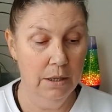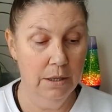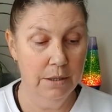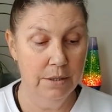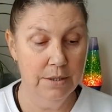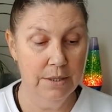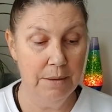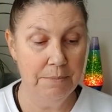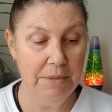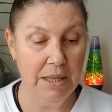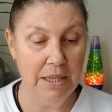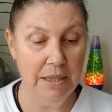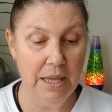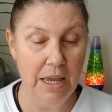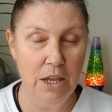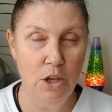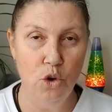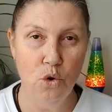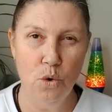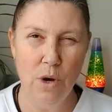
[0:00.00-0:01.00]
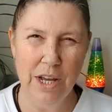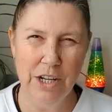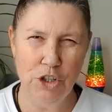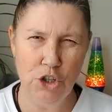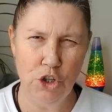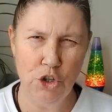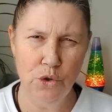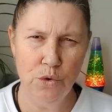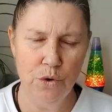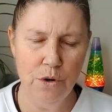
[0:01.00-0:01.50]
something that you're
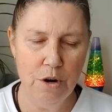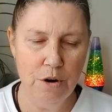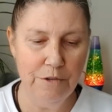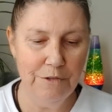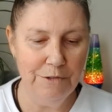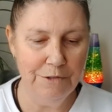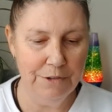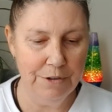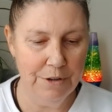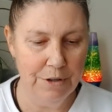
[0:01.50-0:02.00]
unsure of.